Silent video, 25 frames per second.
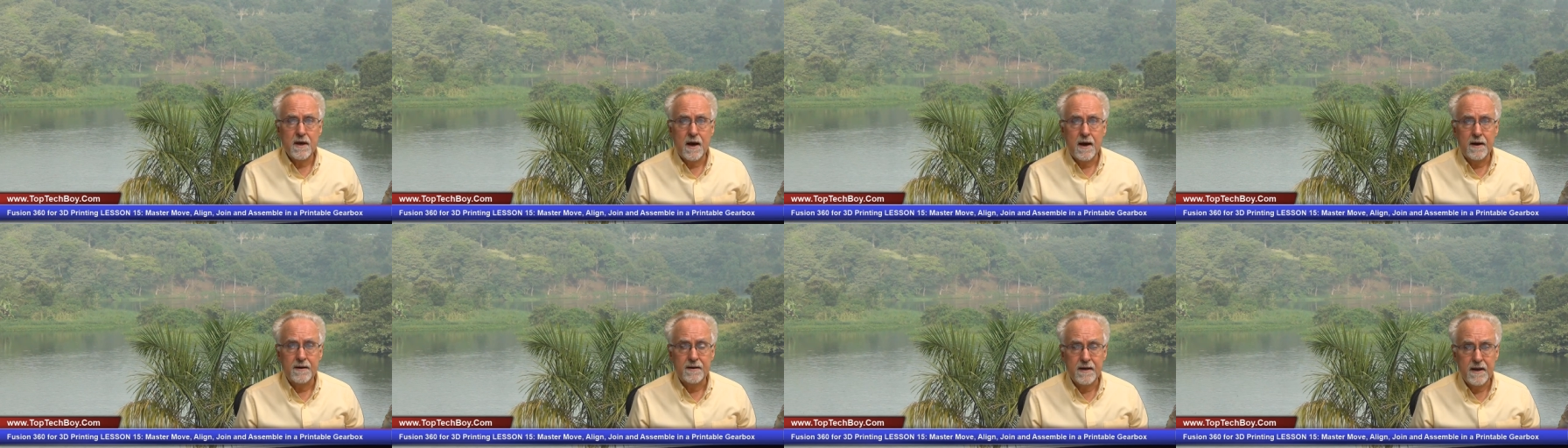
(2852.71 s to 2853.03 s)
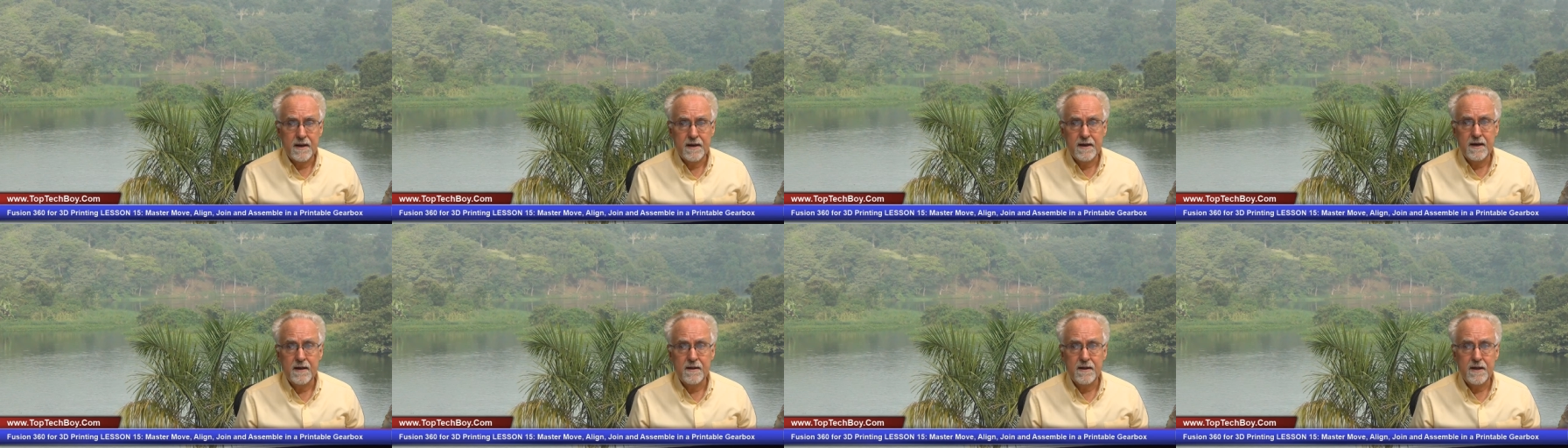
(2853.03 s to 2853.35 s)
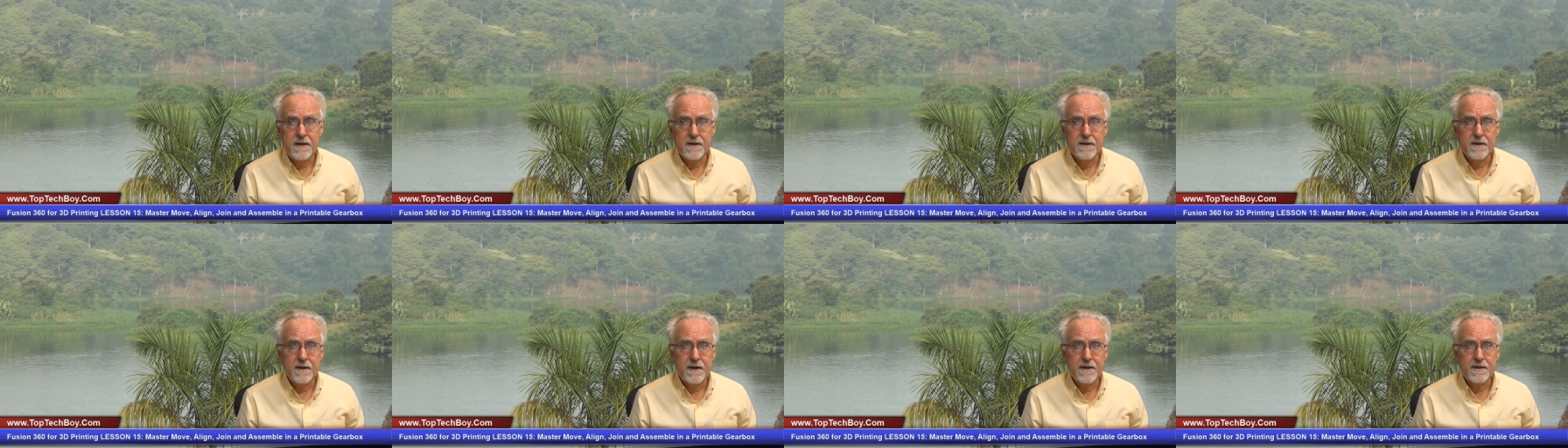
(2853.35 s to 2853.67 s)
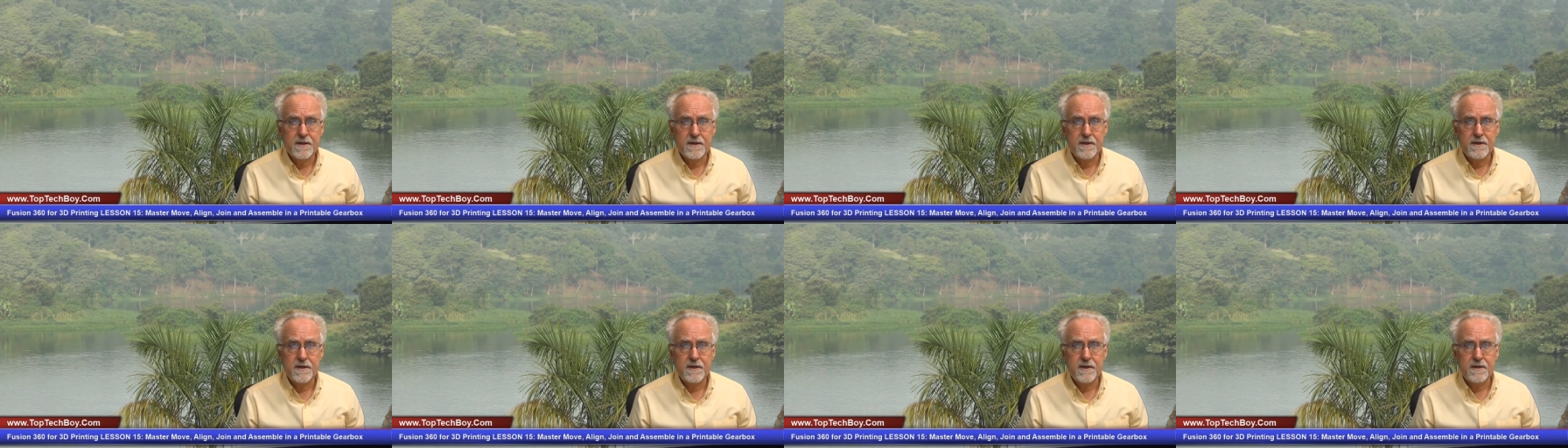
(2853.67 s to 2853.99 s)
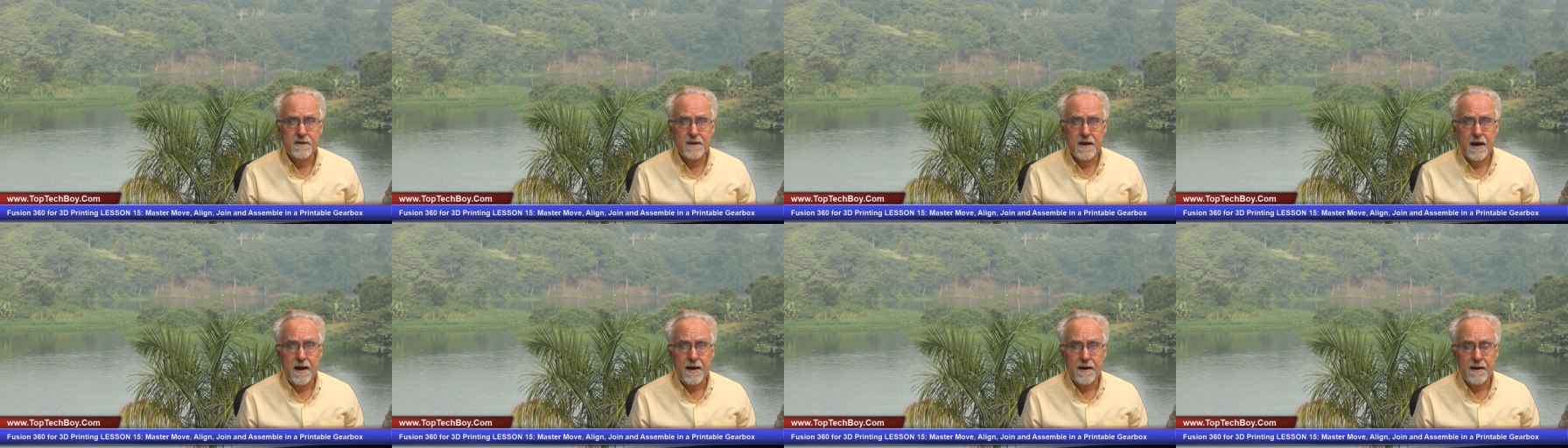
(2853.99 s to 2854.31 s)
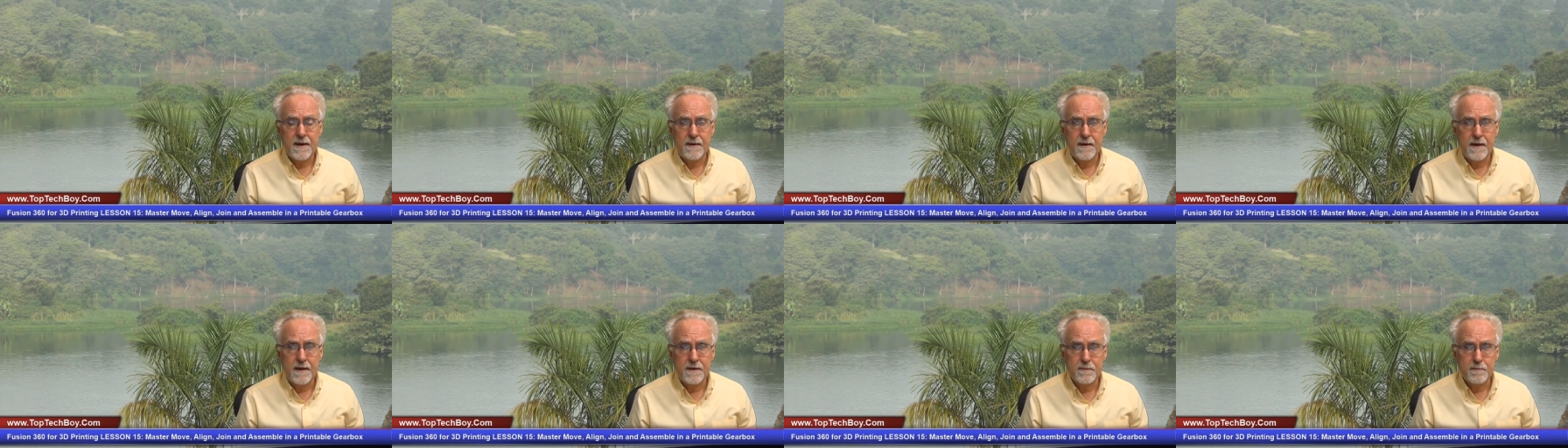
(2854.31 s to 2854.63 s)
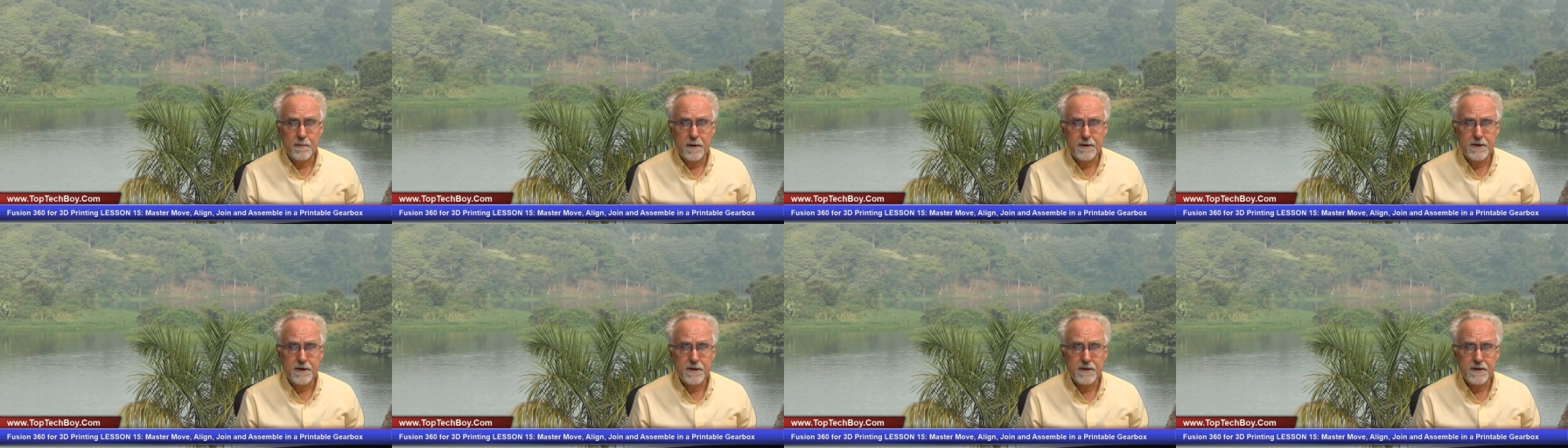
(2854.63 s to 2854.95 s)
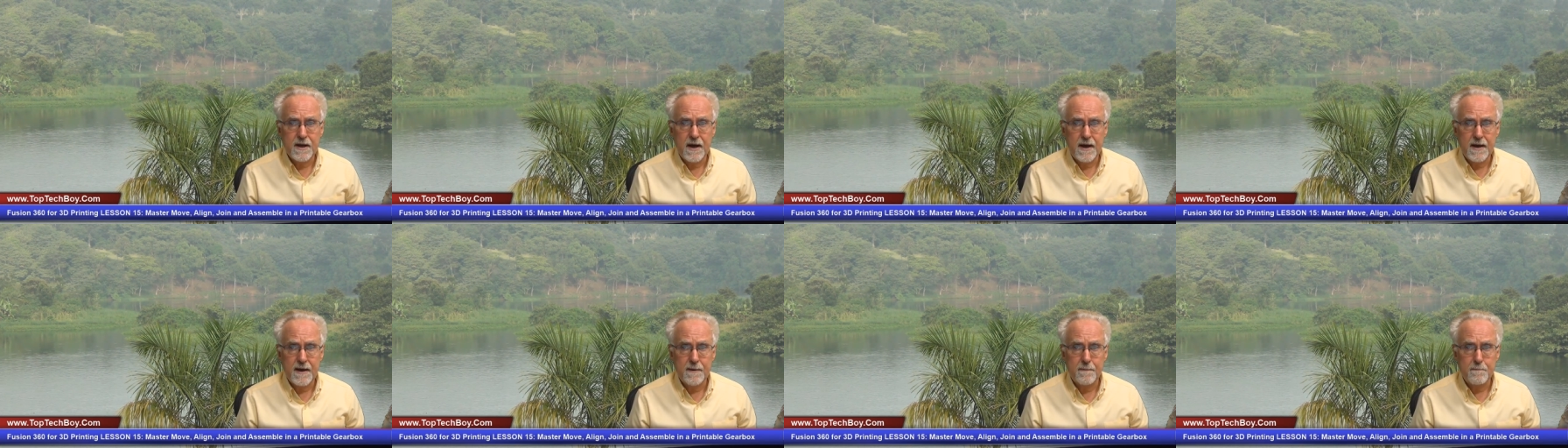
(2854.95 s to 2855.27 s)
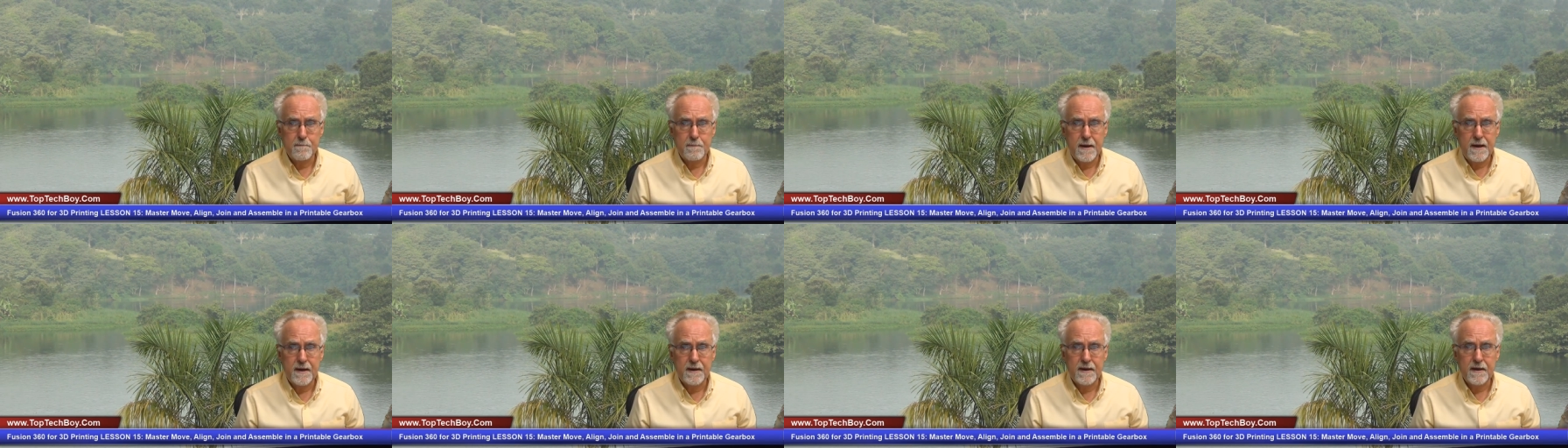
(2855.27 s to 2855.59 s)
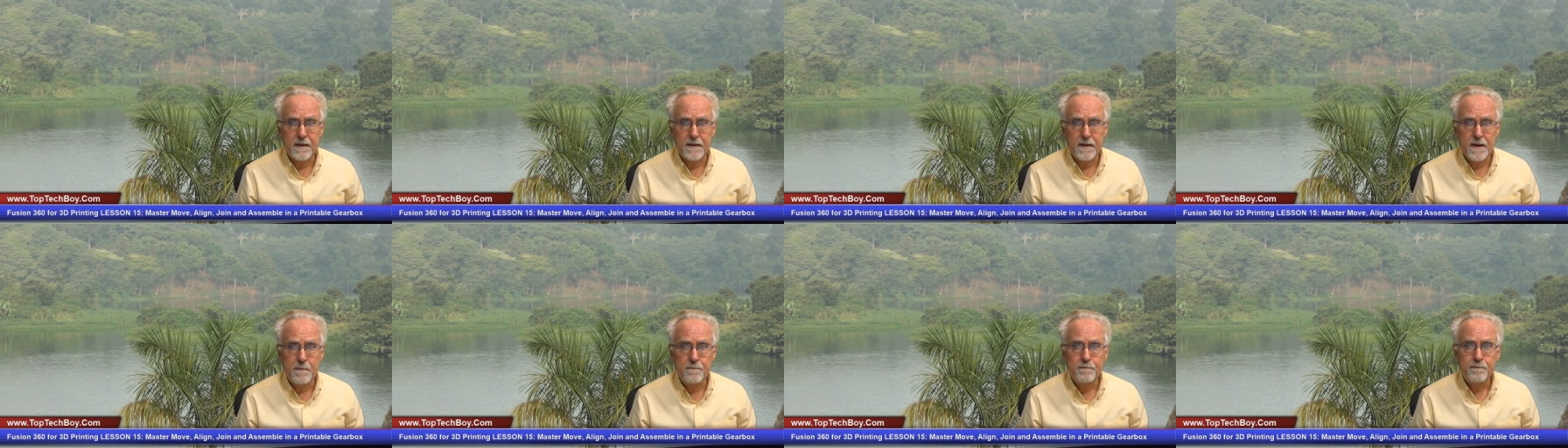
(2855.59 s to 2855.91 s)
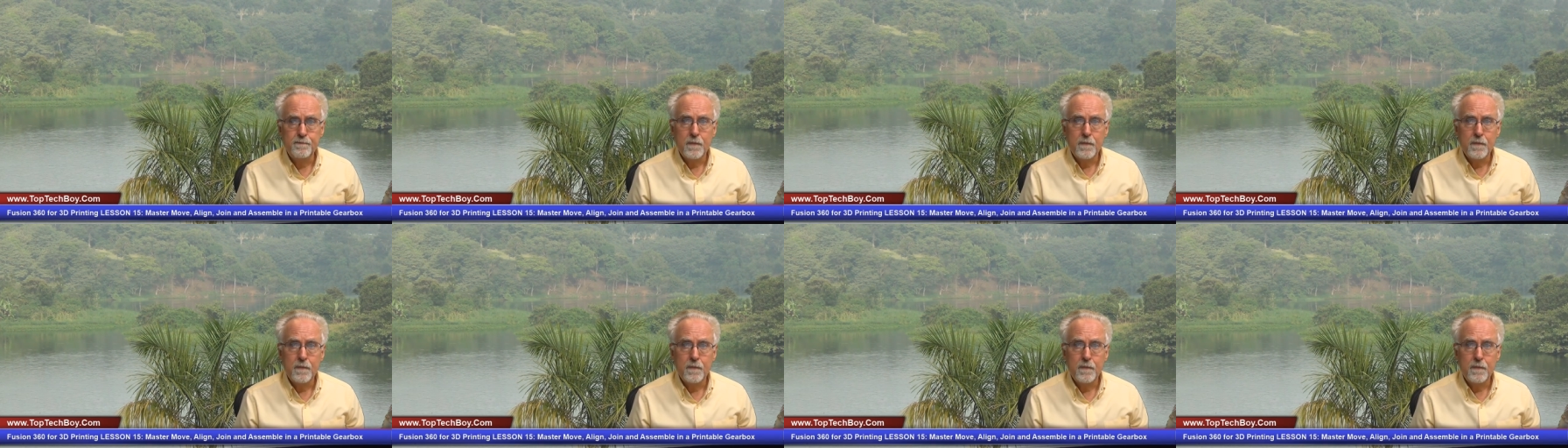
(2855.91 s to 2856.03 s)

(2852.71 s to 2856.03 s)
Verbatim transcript: uh, taking these lessons as, I, as much as I am making them.